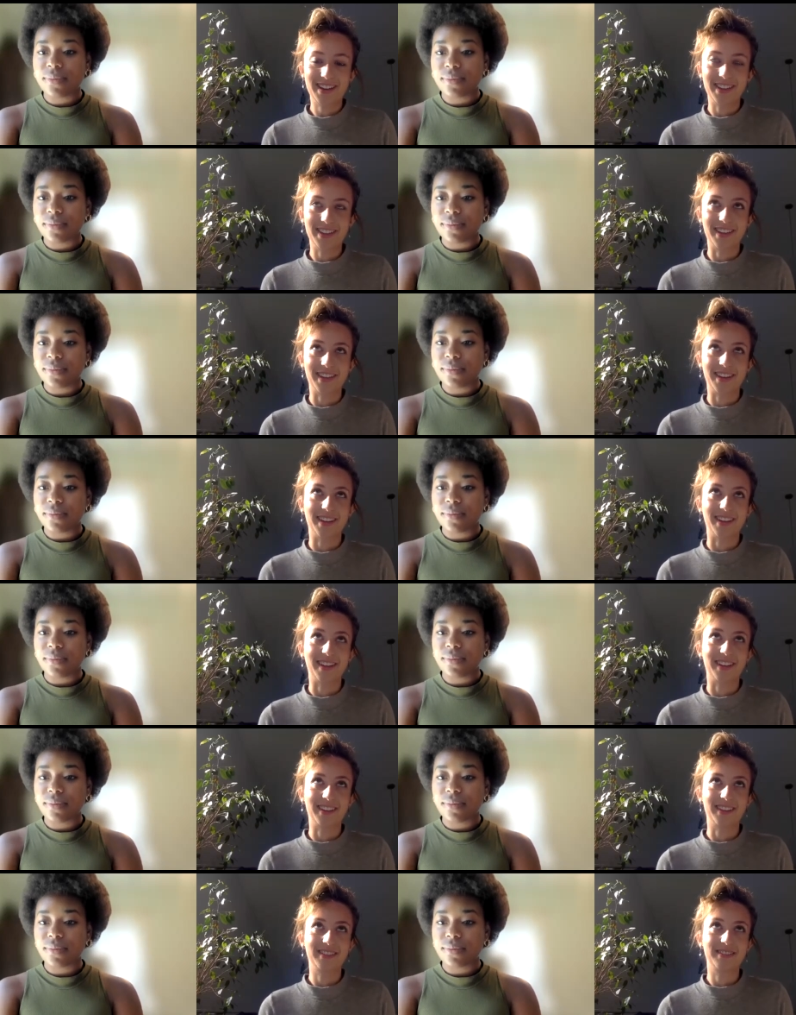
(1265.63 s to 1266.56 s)

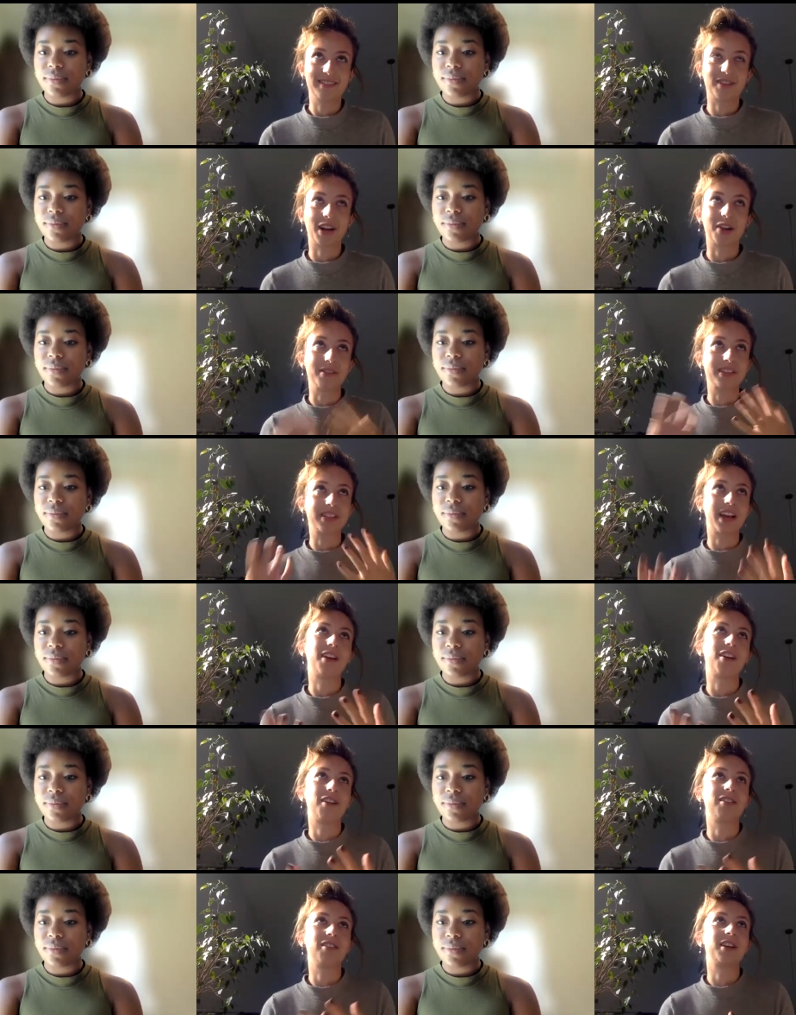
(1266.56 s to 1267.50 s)
Speaker 1: the what I was saying
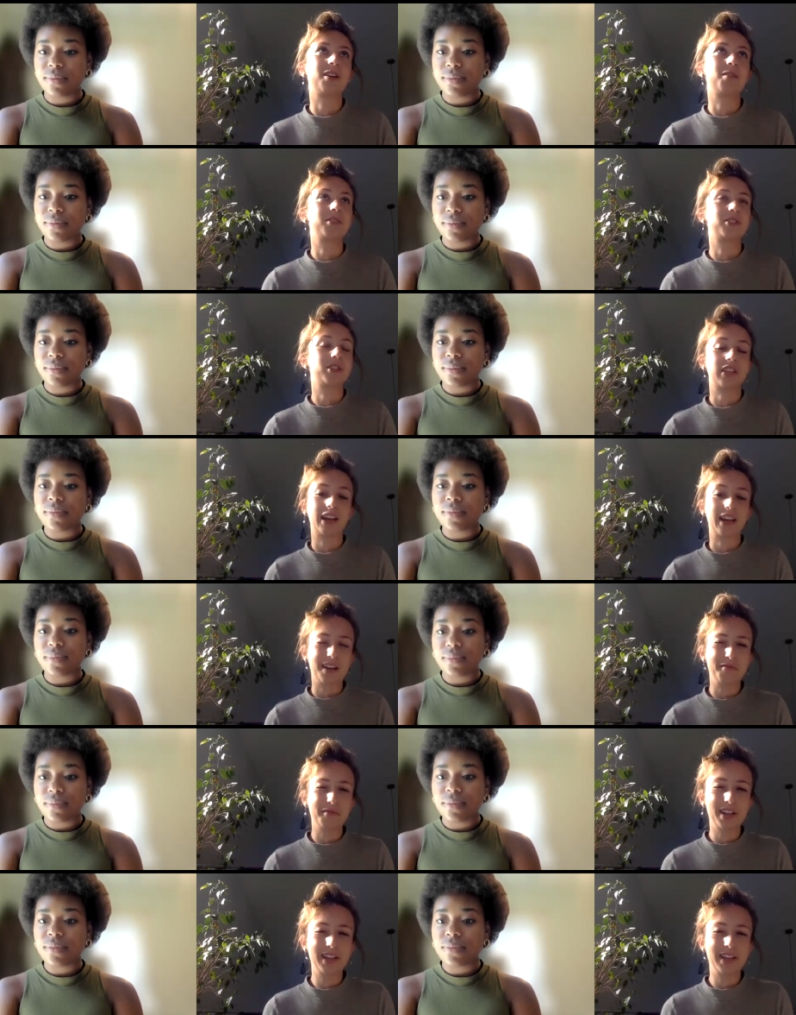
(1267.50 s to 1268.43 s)
earlier, which is like
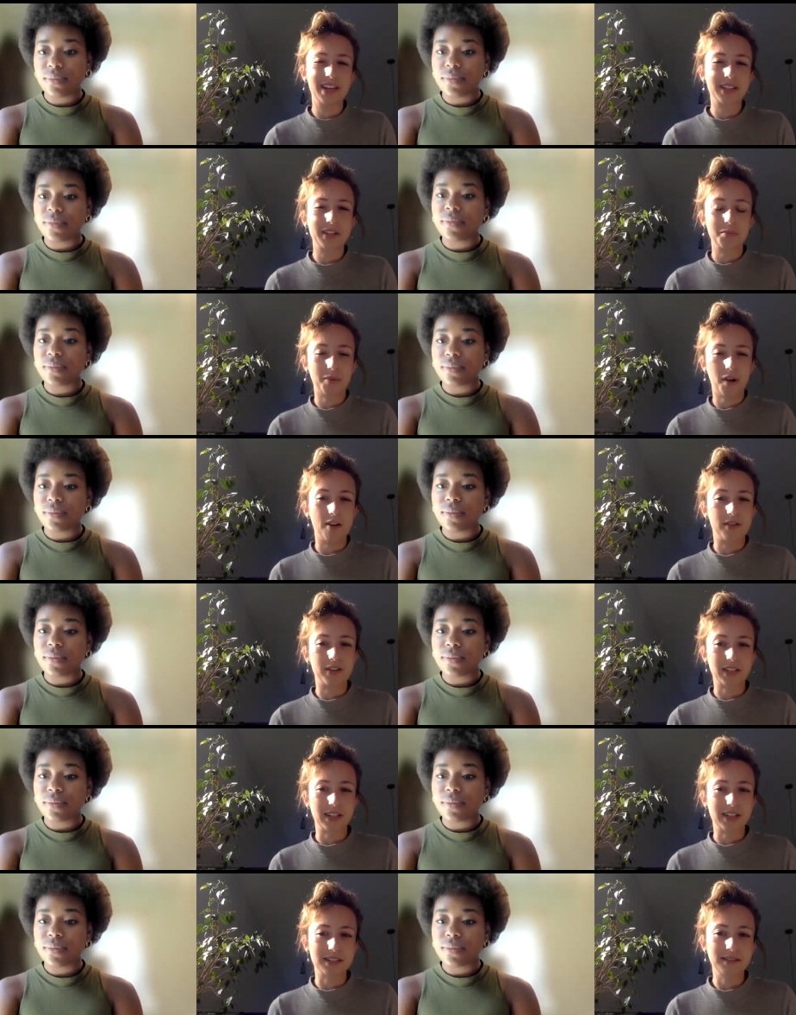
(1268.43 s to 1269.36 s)
it really isn't
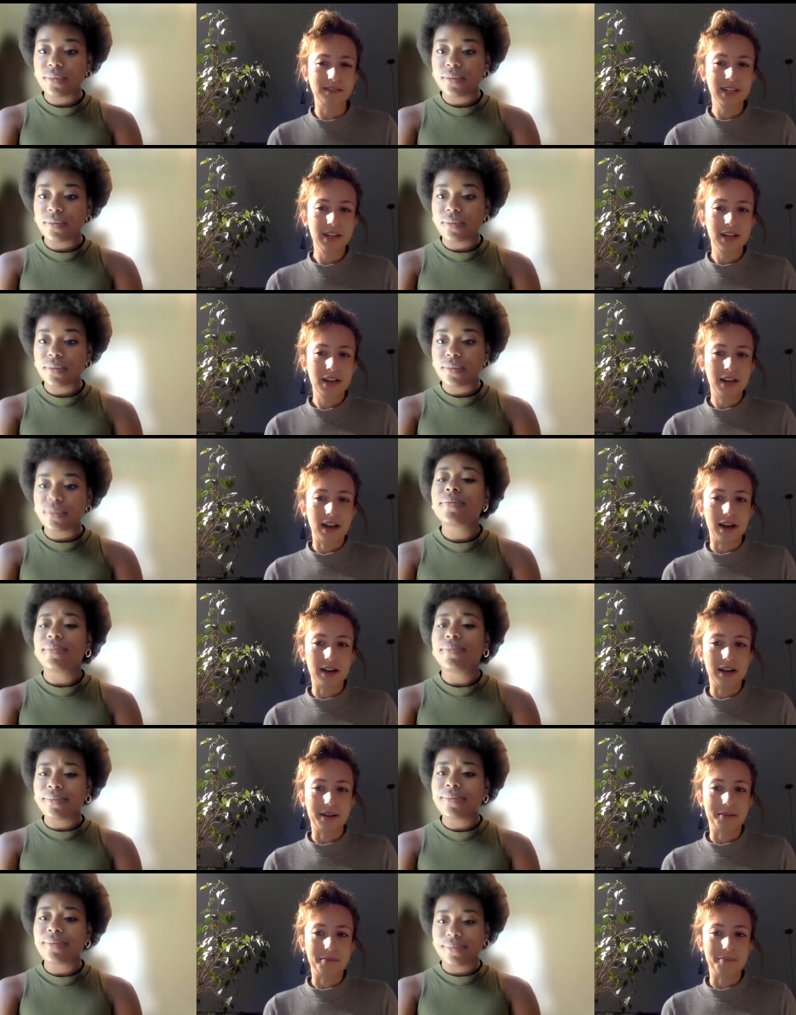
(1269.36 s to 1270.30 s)
partisan.
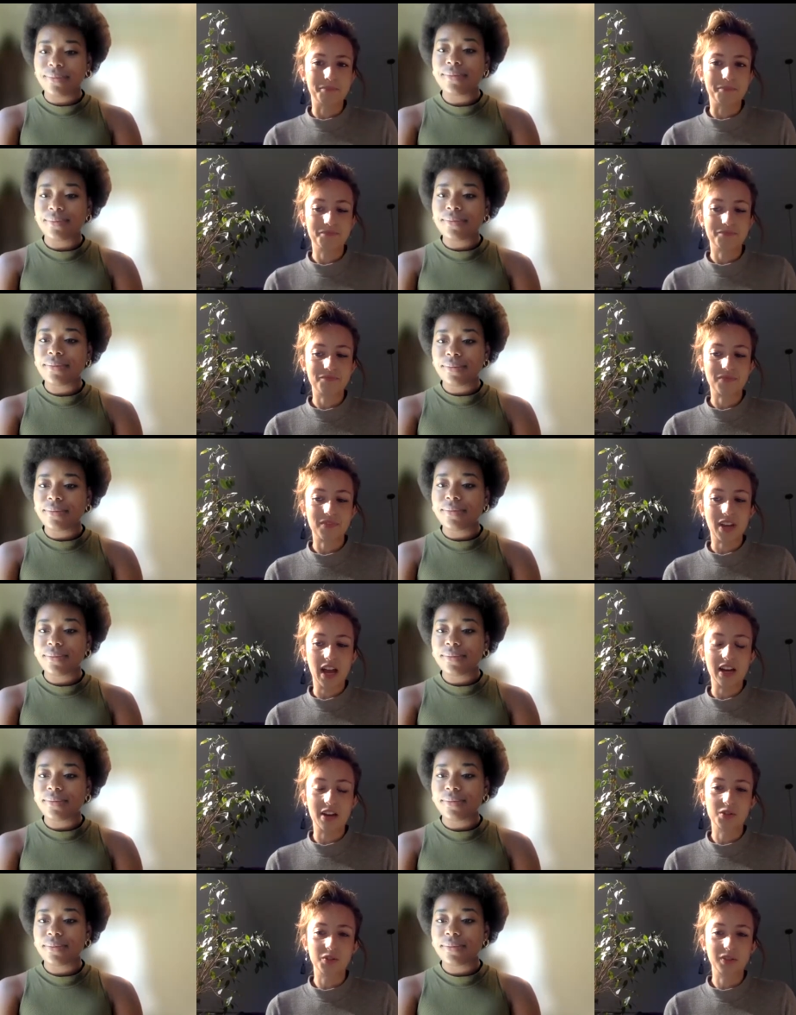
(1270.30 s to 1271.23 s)
Um,
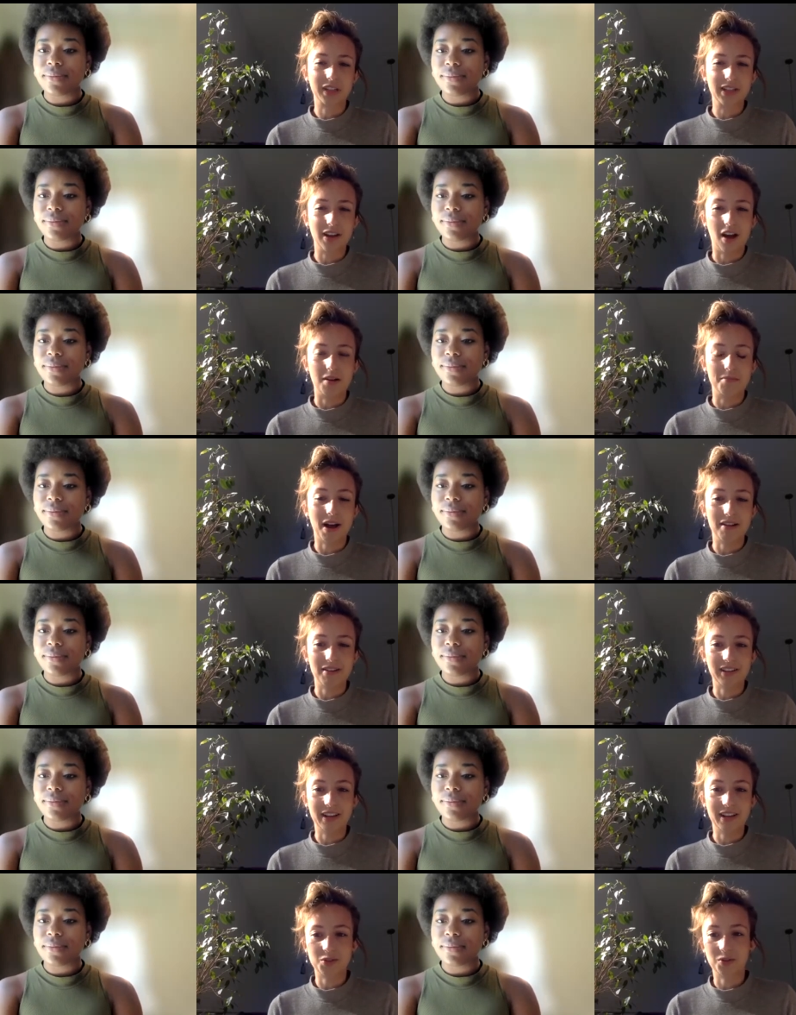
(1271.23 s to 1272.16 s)
and it's really not about
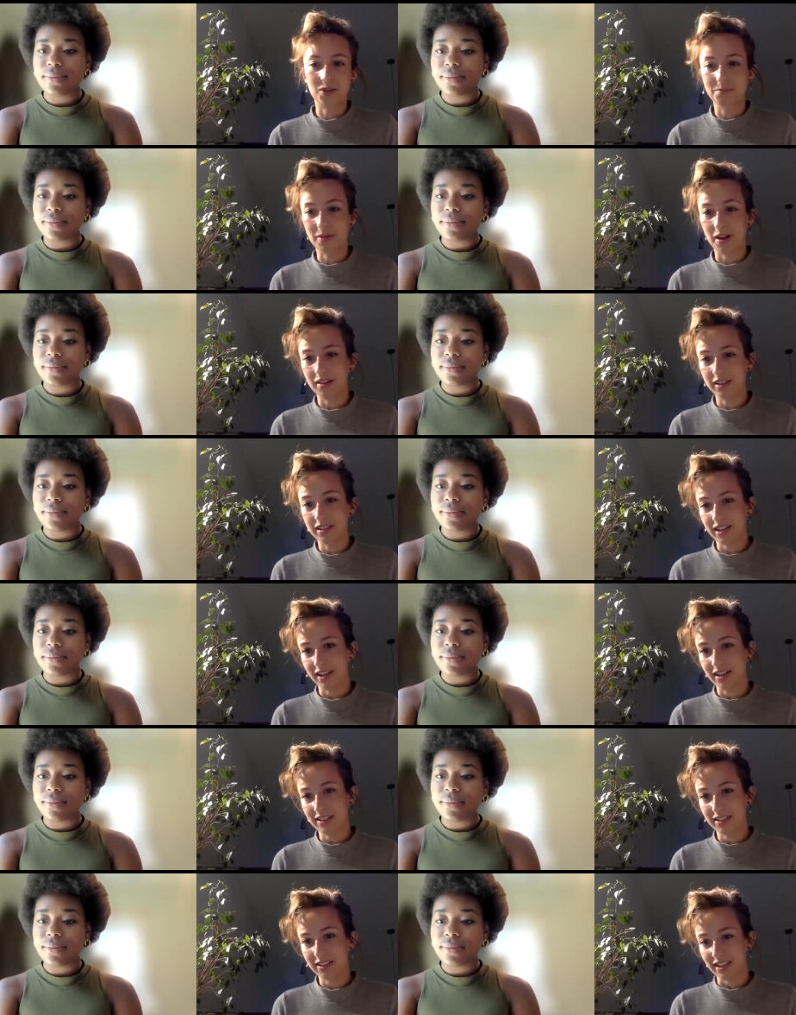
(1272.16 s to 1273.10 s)
electoral
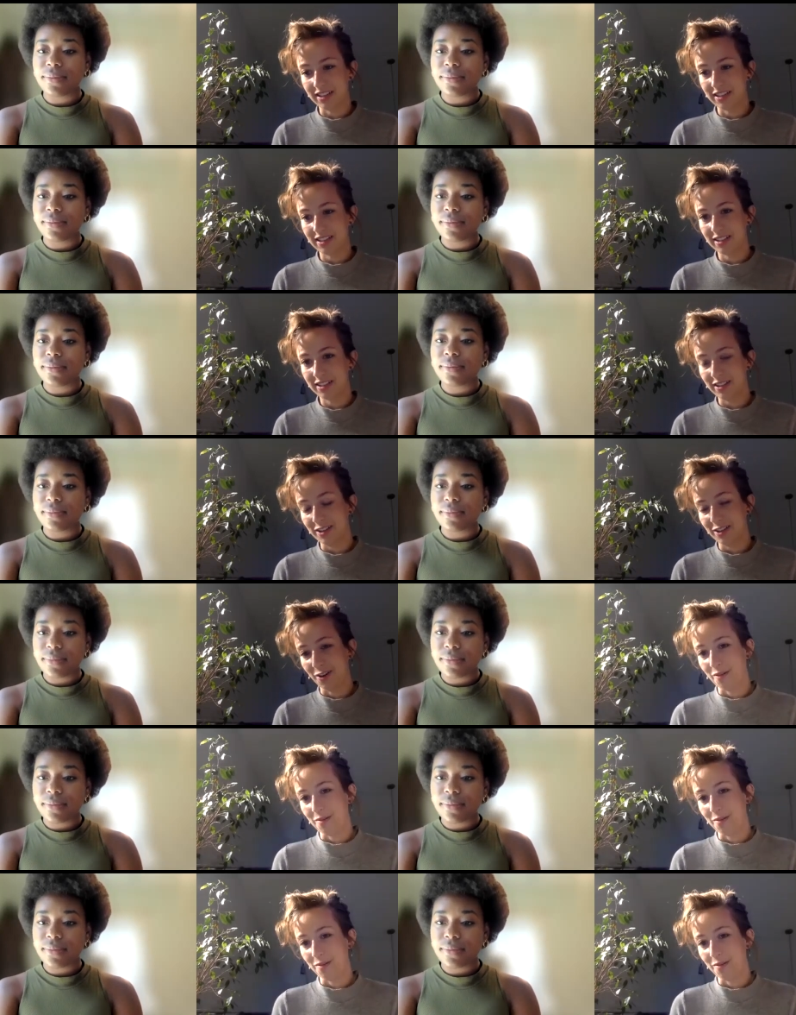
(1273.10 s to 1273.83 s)
politics it's you know